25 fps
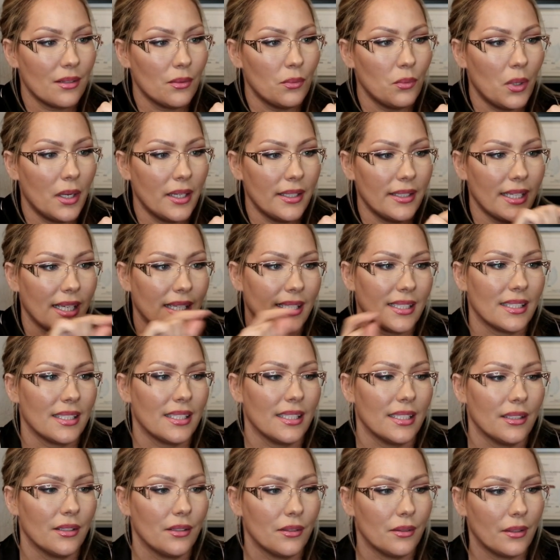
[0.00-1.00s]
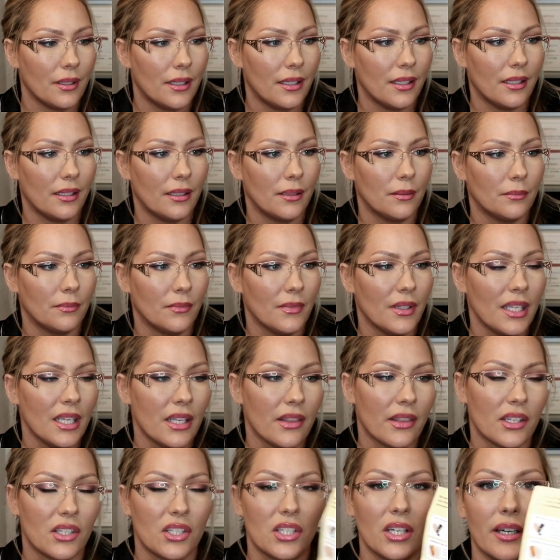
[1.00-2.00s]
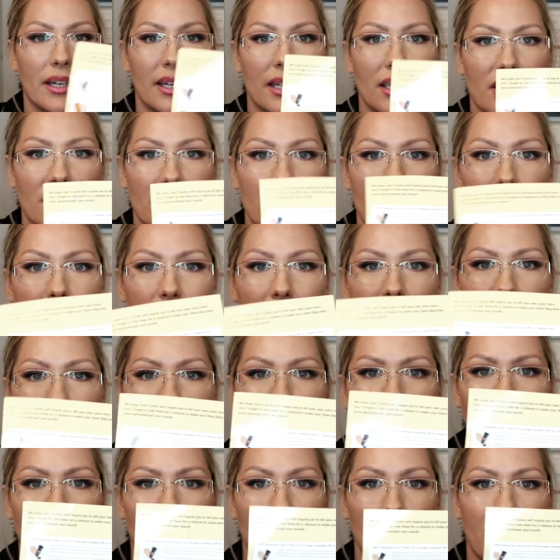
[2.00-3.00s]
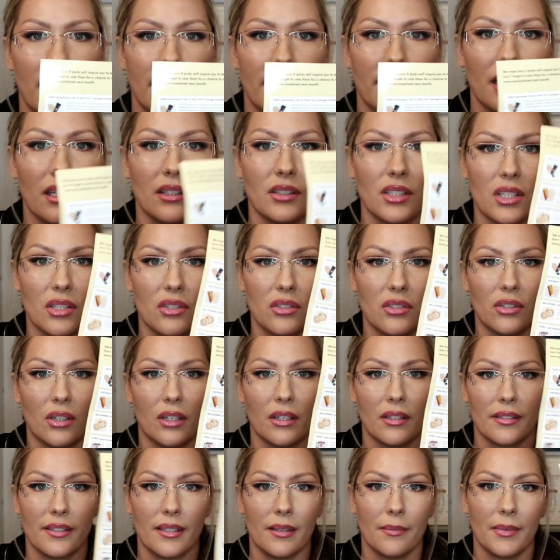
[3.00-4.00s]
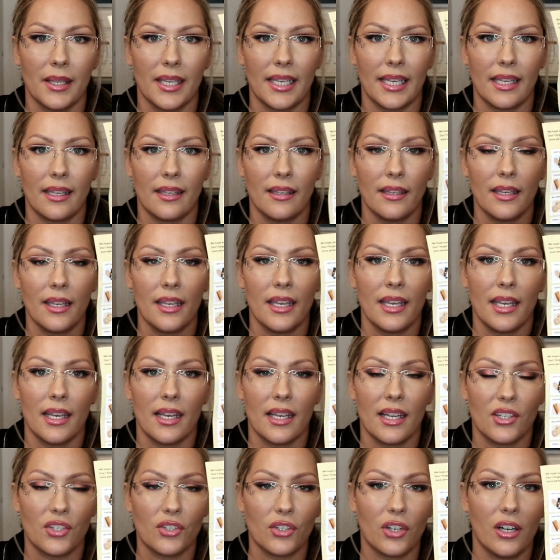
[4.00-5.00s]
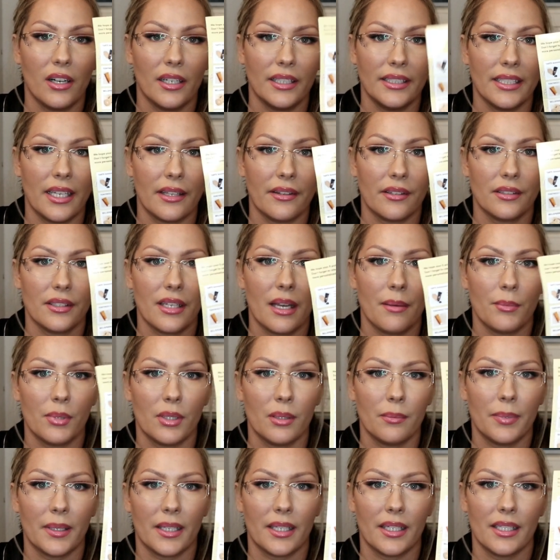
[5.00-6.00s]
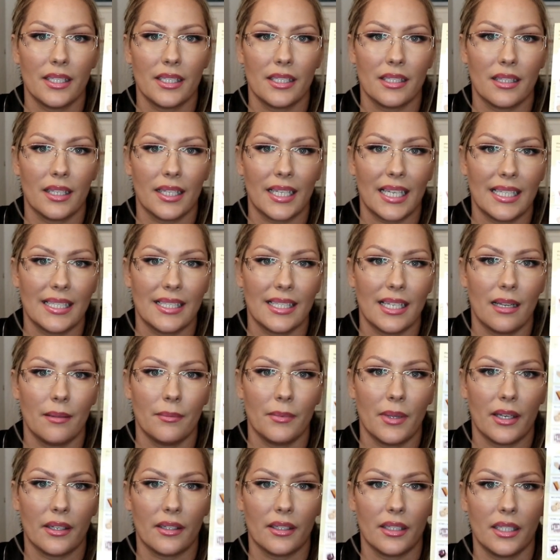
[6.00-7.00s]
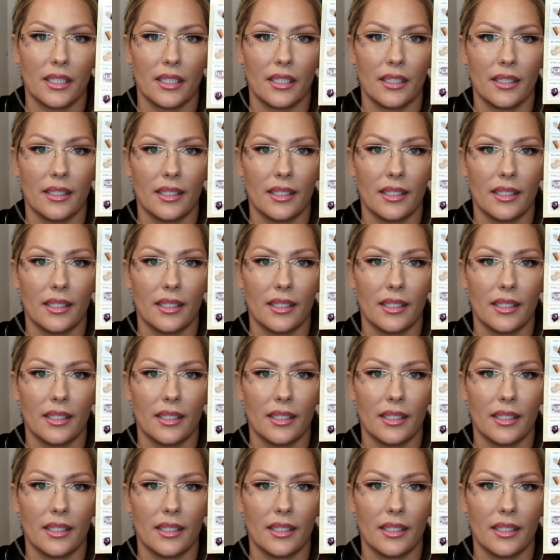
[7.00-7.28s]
a one next to um, the chart so if I draw a one I'll just draw something draw another number because like I said I'm not gonna